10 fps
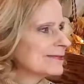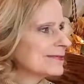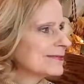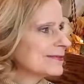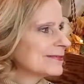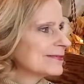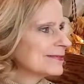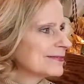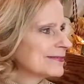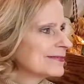
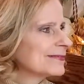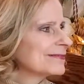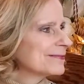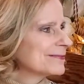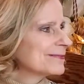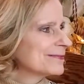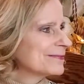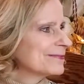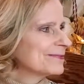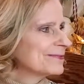
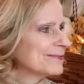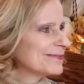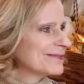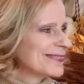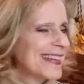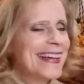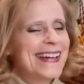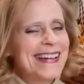This person isn't speaking.